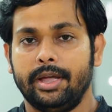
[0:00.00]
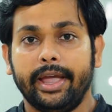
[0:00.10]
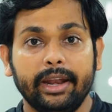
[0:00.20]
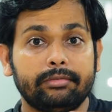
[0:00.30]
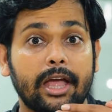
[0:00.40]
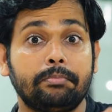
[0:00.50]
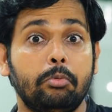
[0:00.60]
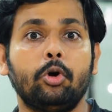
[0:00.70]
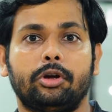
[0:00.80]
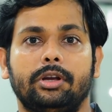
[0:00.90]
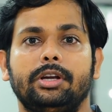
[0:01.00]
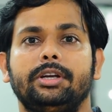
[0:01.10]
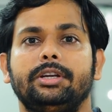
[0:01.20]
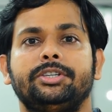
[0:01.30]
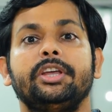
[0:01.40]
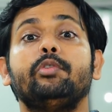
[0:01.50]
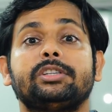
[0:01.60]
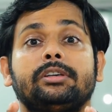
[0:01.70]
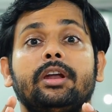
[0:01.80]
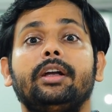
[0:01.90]
In that book, she
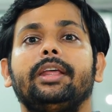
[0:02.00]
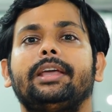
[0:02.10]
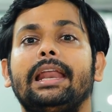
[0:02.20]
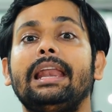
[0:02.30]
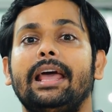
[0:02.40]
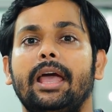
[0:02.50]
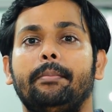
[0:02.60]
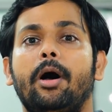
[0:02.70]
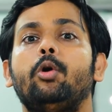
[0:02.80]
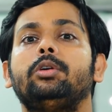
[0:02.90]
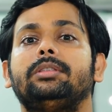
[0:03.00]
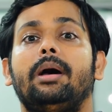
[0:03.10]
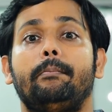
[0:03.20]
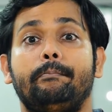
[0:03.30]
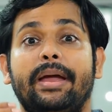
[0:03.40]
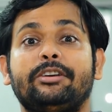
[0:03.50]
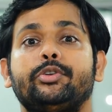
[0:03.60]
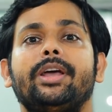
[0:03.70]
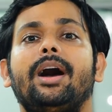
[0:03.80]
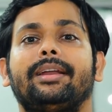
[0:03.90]
was critical about the
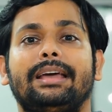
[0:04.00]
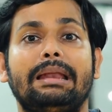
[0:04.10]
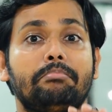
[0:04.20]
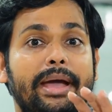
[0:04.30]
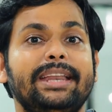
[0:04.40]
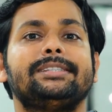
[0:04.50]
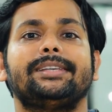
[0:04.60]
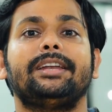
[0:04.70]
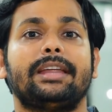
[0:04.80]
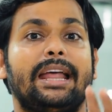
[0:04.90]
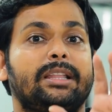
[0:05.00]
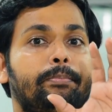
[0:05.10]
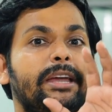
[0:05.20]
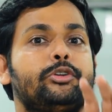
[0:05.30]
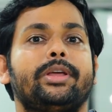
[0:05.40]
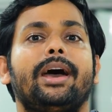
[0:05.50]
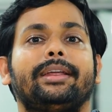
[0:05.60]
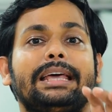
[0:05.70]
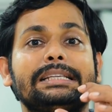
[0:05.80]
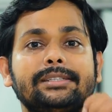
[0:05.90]
patriarchal mindset and the
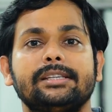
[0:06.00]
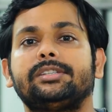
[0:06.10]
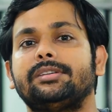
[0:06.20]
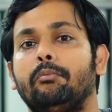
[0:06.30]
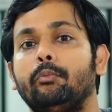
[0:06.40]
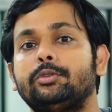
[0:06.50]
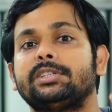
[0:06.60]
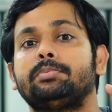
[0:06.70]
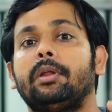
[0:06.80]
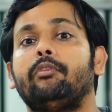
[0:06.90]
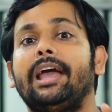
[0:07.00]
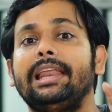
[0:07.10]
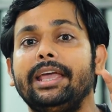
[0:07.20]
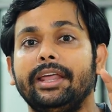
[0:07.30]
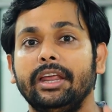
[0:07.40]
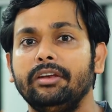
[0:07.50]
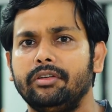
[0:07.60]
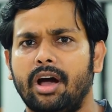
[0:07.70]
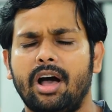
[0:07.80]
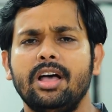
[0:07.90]
patriarchal system which was prevailing in
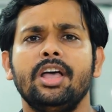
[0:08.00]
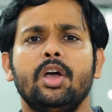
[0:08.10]
India,